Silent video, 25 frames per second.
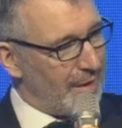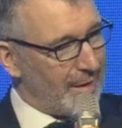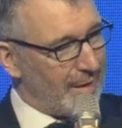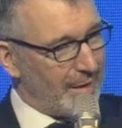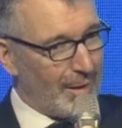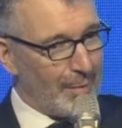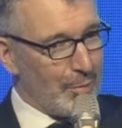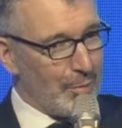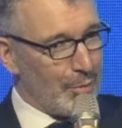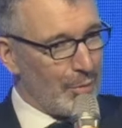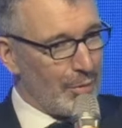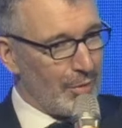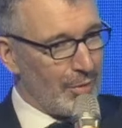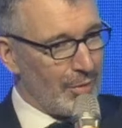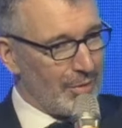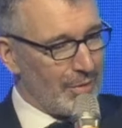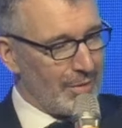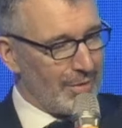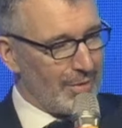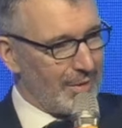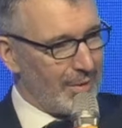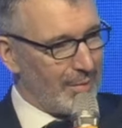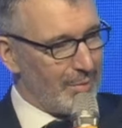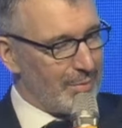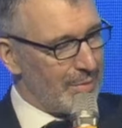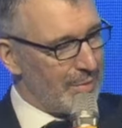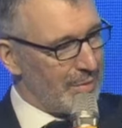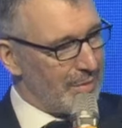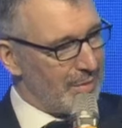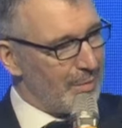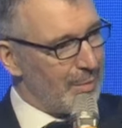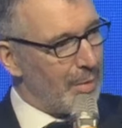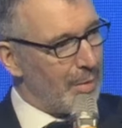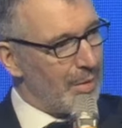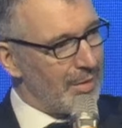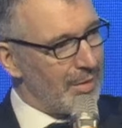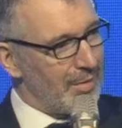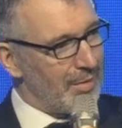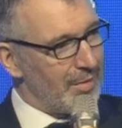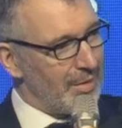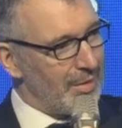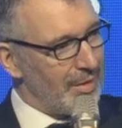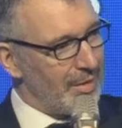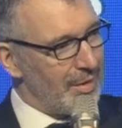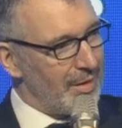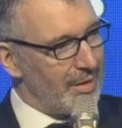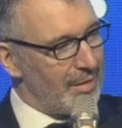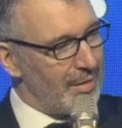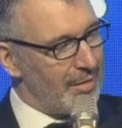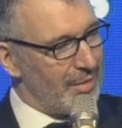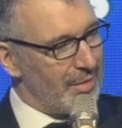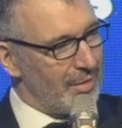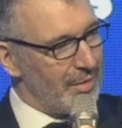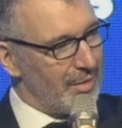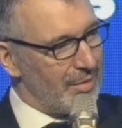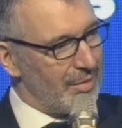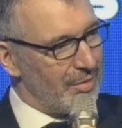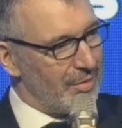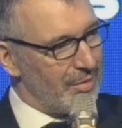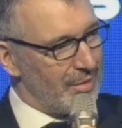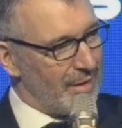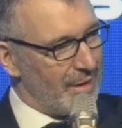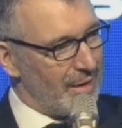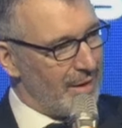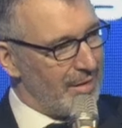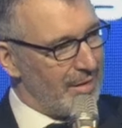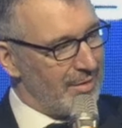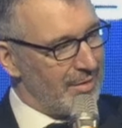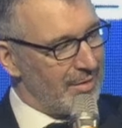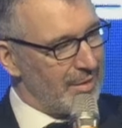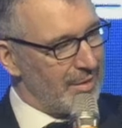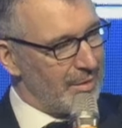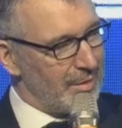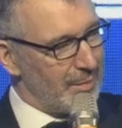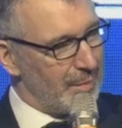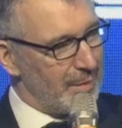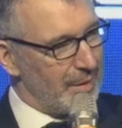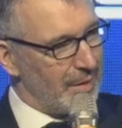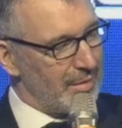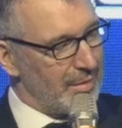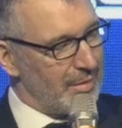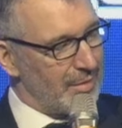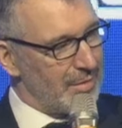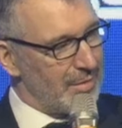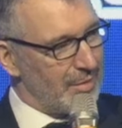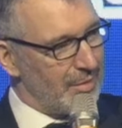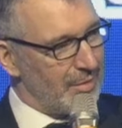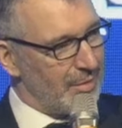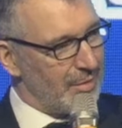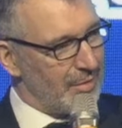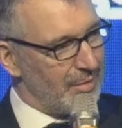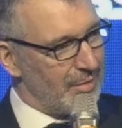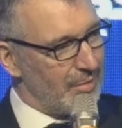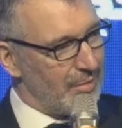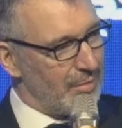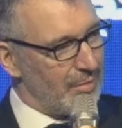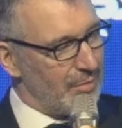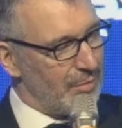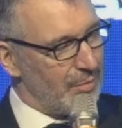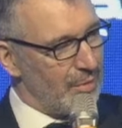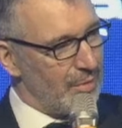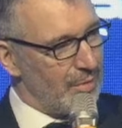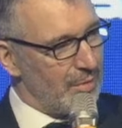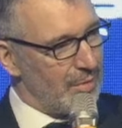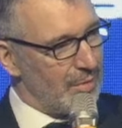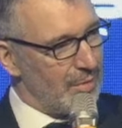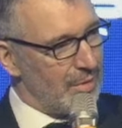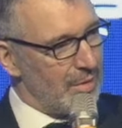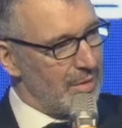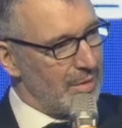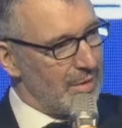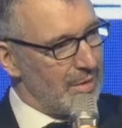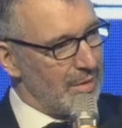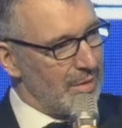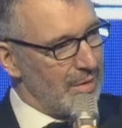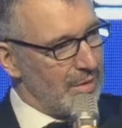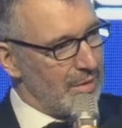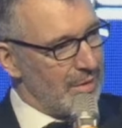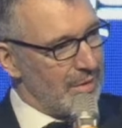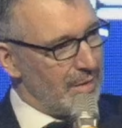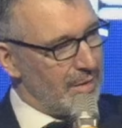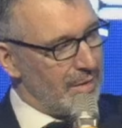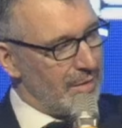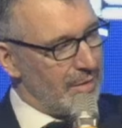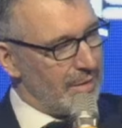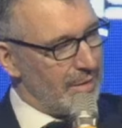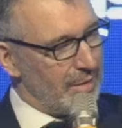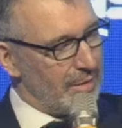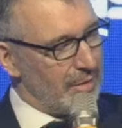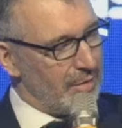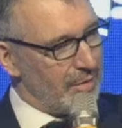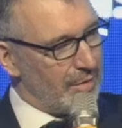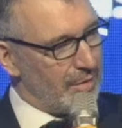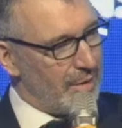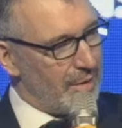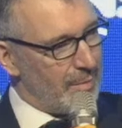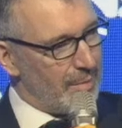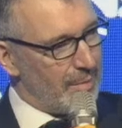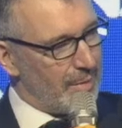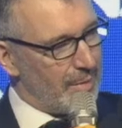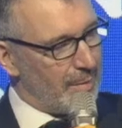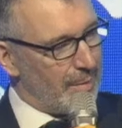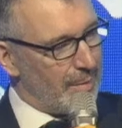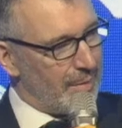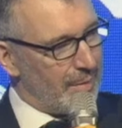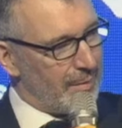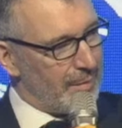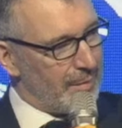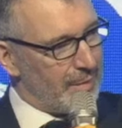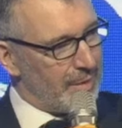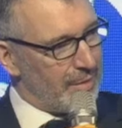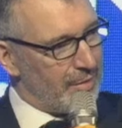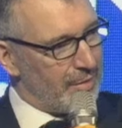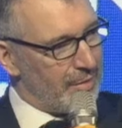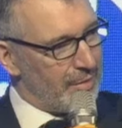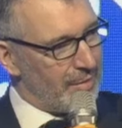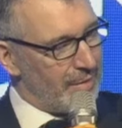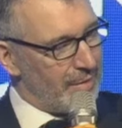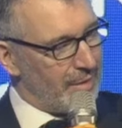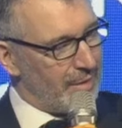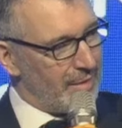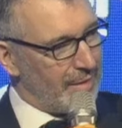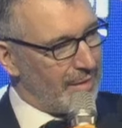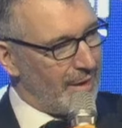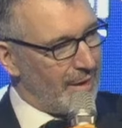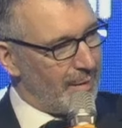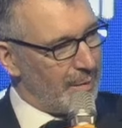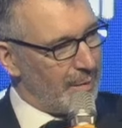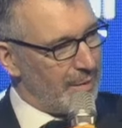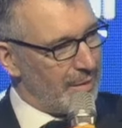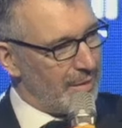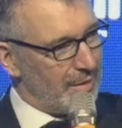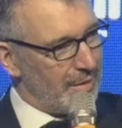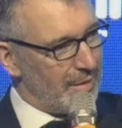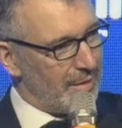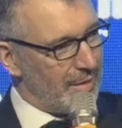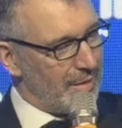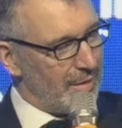I'm not going to set British policy here on this stage. It'll be a decision for Keir Starmer, the Prime Minister, and his cabinet.